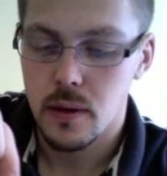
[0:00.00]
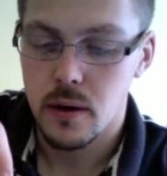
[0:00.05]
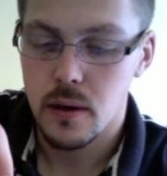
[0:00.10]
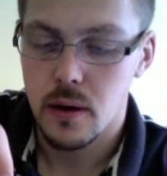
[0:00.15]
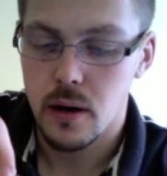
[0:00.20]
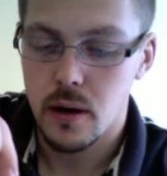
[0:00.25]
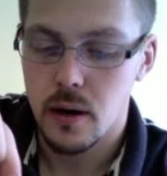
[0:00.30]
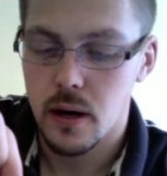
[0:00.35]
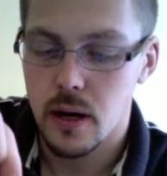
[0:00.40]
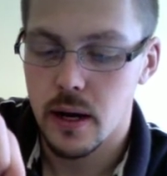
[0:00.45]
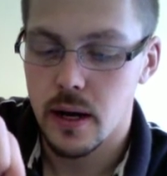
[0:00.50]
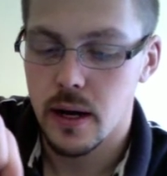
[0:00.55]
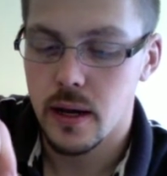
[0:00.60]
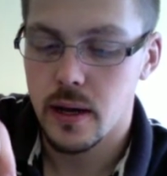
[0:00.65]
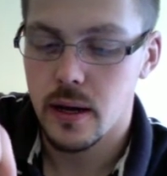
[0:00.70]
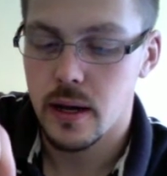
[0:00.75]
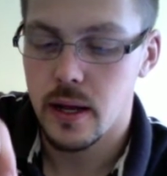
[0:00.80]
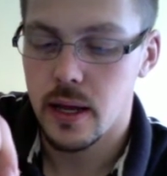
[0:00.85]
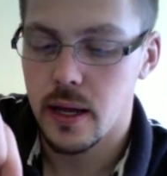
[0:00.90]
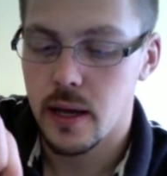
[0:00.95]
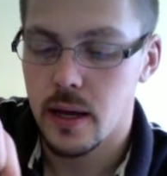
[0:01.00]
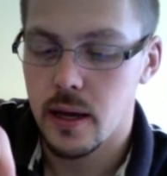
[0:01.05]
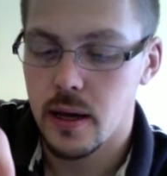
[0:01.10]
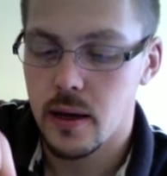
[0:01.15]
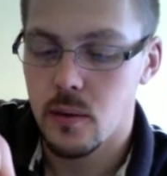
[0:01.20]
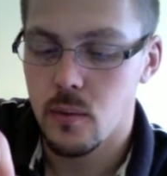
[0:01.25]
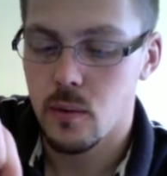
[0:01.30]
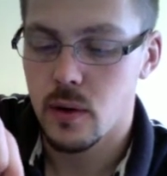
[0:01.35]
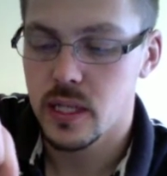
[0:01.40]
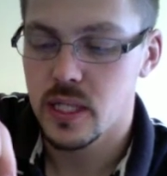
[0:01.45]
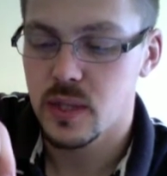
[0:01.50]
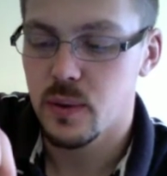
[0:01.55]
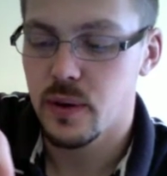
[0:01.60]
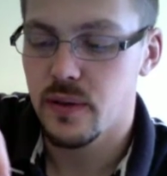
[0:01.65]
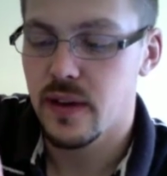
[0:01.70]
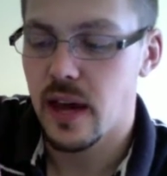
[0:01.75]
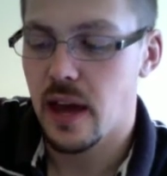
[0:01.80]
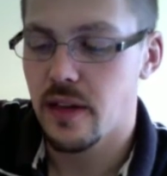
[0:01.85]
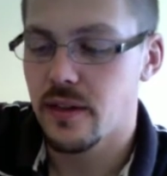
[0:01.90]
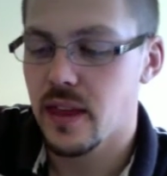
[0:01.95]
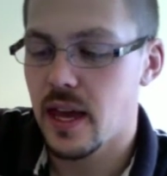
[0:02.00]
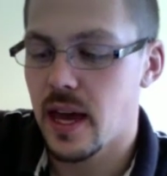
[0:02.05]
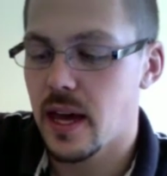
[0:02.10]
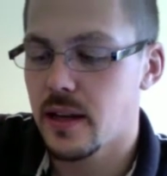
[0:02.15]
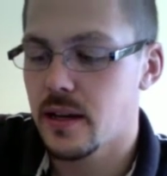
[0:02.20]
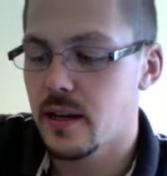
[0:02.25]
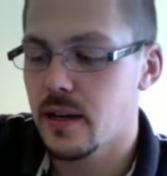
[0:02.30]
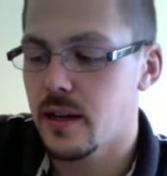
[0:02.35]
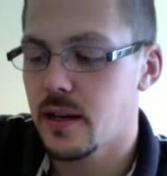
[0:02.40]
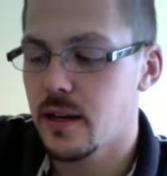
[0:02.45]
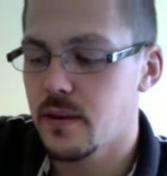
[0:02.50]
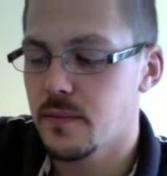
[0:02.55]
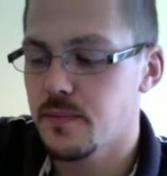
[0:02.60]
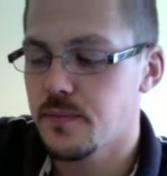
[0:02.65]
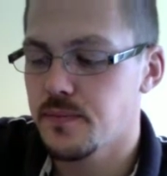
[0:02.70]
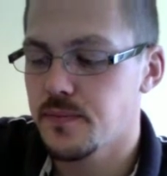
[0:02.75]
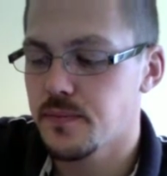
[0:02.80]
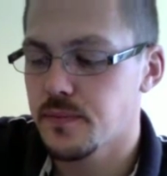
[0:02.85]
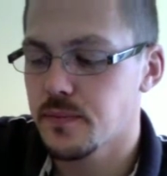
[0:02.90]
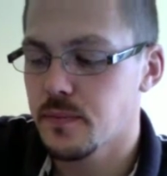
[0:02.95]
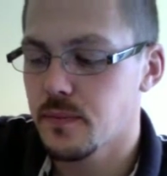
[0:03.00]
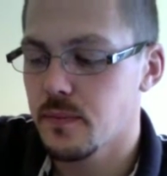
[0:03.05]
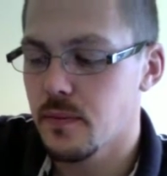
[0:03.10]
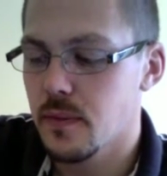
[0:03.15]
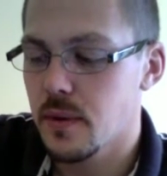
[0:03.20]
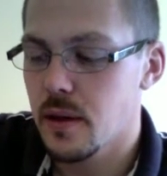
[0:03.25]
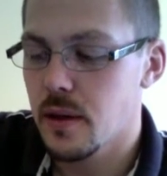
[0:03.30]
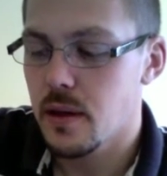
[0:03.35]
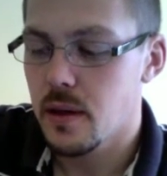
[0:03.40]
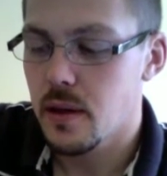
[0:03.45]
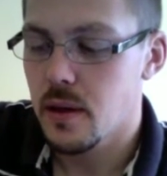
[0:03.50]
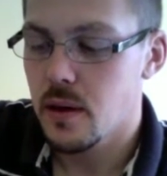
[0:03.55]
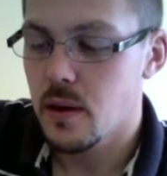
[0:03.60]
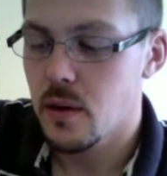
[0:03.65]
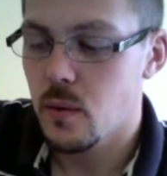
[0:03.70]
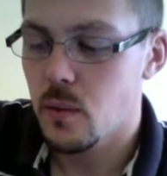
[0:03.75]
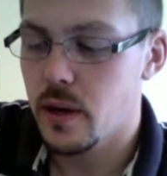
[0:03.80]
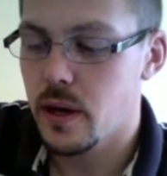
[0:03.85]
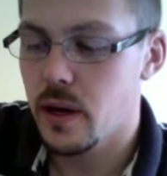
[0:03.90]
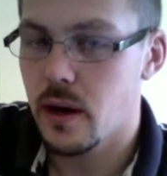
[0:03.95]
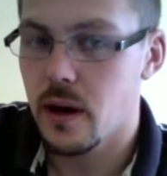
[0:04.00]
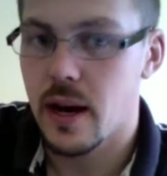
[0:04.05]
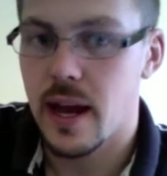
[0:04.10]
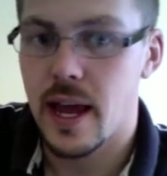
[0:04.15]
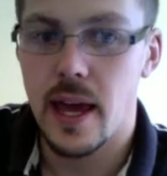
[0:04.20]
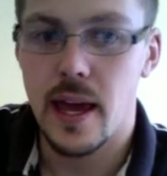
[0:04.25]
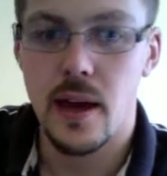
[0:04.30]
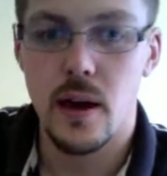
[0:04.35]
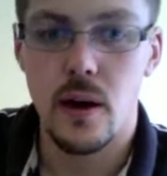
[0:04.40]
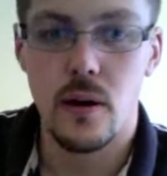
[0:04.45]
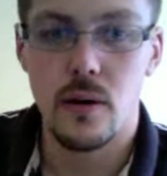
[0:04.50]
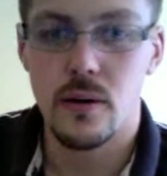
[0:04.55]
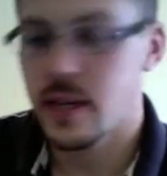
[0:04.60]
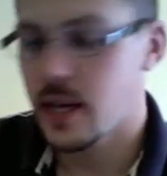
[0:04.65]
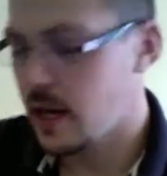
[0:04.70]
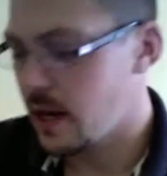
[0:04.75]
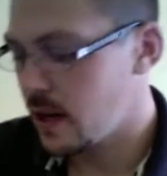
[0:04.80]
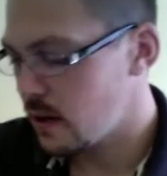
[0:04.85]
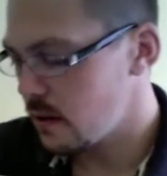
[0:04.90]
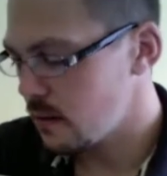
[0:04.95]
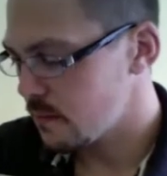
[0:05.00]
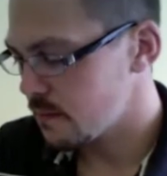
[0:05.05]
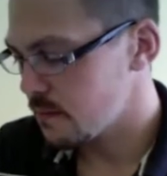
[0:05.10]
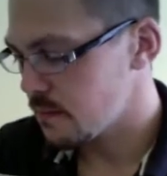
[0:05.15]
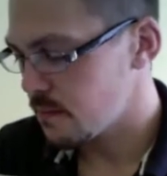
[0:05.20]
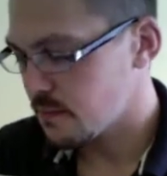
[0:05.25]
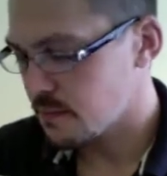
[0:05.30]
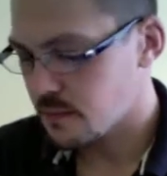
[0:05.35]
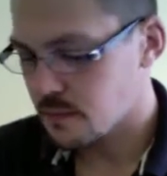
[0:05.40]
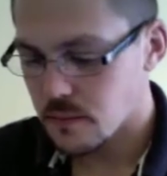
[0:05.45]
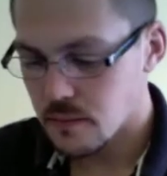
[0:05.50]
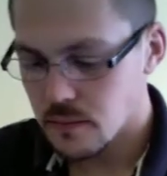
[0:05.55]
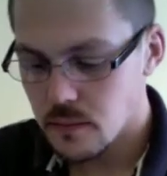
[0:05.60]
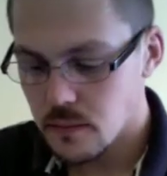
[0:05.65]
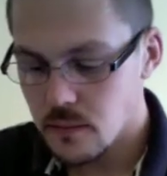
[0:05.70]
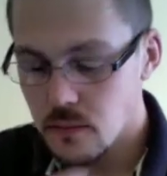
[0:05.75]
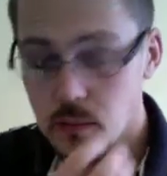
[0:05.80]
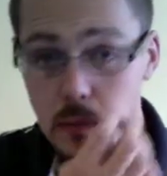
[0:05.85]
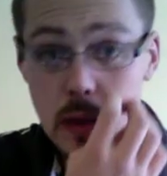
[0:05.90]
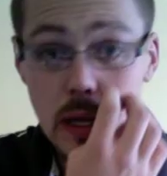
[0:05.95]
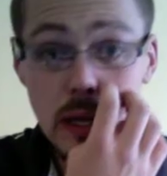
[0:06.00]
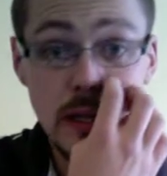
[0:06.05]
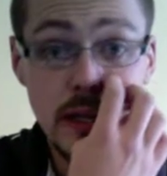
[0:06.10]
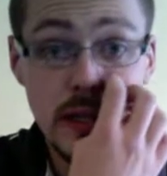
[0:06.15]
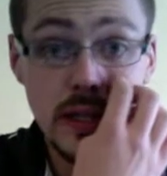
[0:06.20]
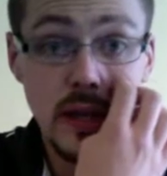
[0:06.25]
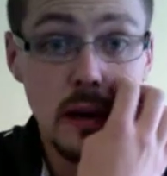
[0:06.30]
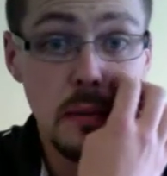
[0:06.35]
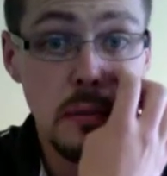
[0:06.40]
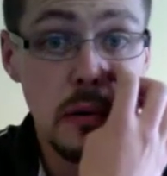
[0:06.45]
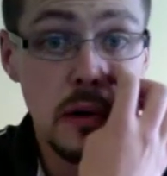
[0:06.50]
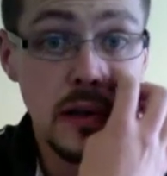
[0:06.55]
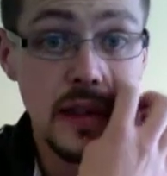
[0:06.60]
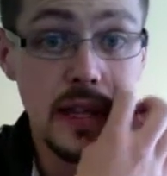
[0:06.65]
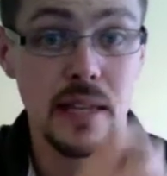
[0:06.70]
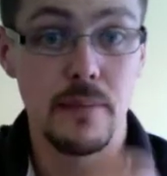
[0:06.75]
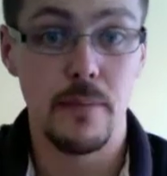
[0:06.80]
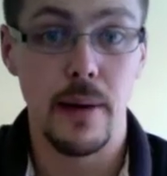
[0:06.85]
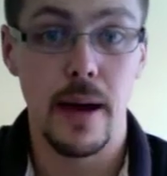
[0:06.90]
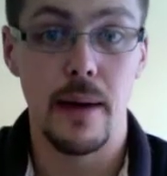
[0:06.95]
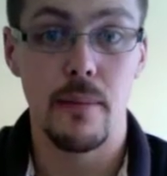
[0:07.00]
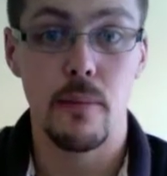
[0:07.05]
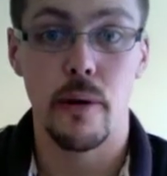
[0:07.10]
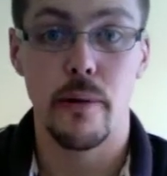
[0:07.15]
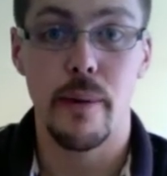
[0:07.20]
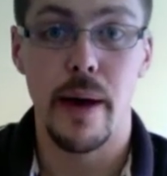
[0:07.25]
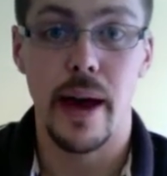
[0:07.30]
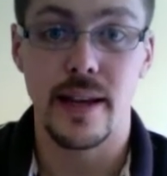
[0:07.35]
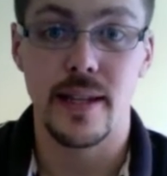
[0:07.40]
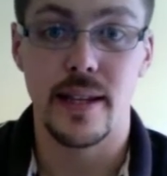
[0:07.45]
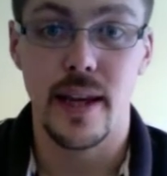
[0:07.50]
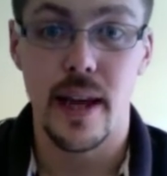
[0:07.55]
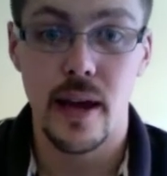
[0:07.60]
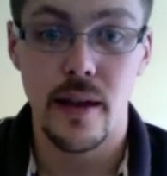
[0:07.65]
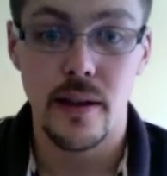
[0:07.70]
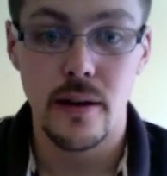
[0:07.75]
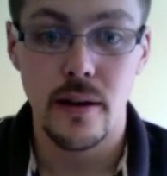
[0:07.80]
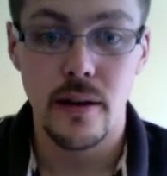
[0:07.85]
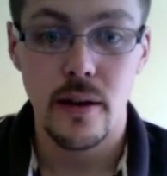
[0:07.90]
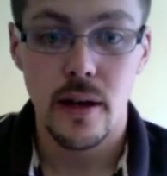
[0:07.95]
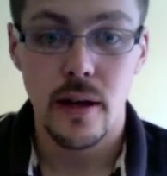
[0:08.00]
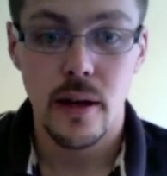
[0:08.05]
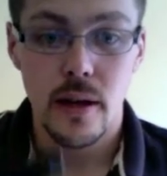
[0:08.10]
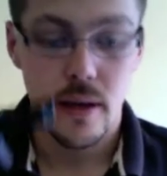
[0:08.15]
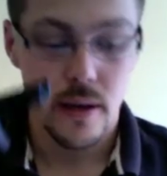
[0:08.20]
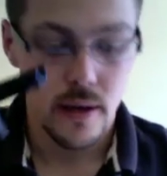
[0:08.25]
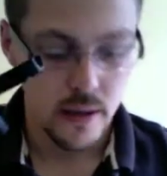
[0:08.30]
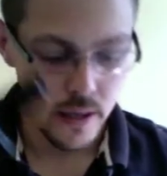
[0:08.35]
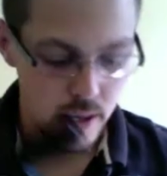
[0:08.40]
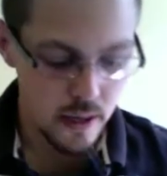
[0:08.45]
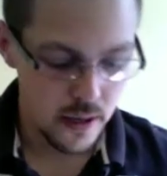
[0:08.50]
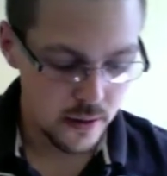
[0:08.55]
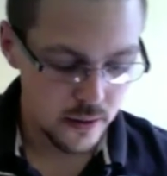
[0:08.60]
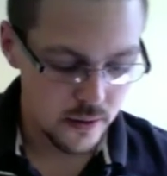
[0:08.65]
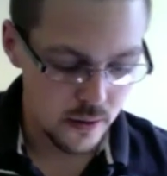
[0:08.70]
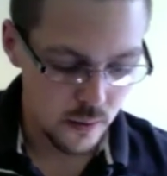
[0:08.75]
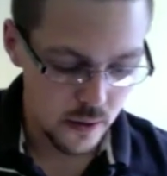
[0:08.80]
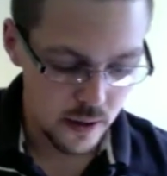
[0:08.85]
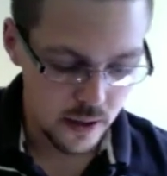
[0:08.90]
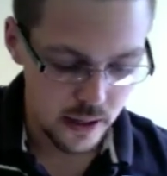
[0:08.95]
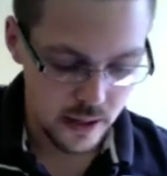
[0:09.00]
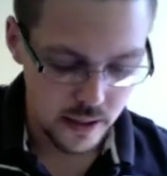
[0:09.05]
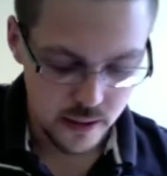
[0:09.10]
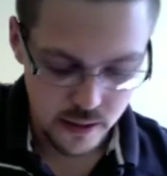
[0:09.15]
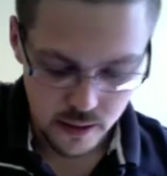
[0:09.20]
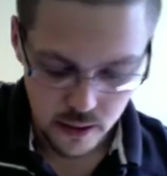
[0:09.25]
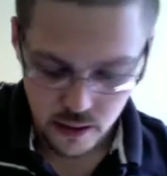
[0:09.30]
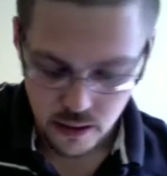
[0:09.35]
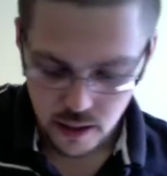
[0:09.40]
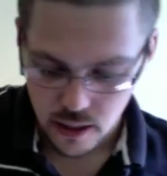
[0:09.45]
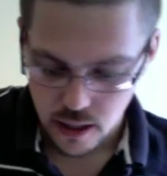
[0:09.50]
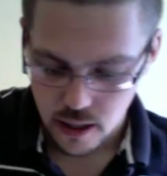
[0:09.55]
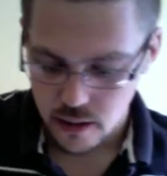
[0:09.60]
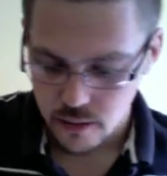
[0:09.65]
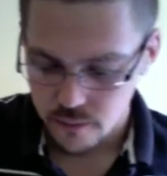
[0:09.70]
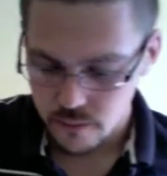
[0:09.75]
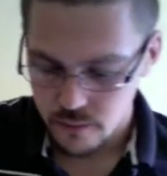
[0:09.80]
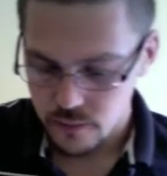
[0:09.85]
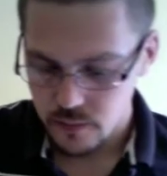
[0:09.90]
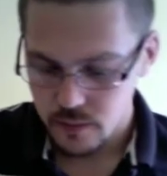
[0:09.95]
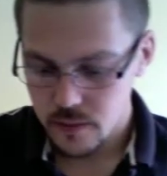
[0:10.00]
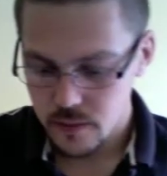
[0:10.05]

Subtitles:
Alright, and once we've got that done, we are A-OK to start putting this bad boy back together. Okay, so we're going to start off